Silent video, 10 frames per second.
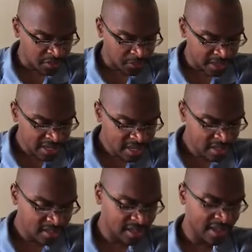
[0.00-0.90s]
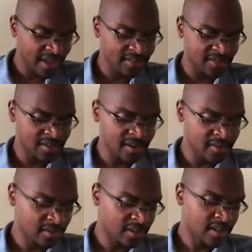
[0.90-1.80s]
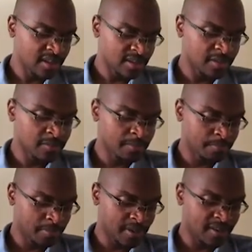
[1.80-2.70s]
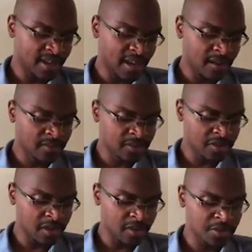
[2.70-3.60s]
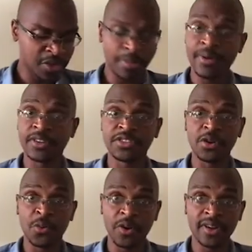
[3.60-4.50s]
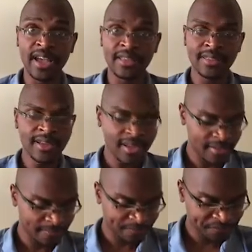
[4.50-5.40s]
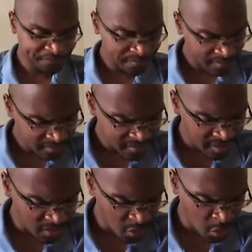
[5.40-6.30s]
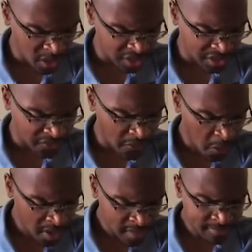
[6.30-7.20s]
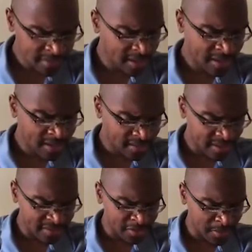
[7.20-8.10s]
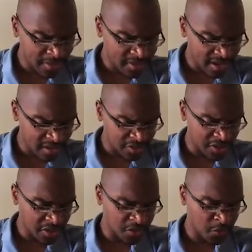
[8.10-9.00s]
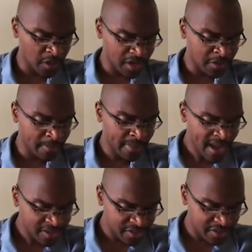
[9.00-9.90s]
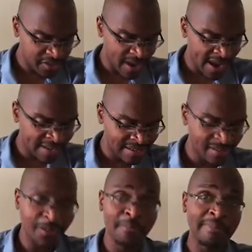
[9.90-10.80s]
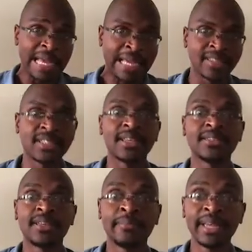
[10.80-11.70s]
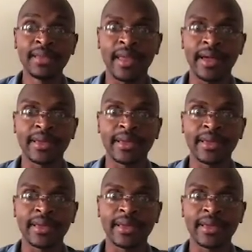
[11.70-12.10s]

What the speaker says: 3, the answer you put down shows your personal work ethic. Question 4, the answer you put down shows what you imagine your ideal mate to be like.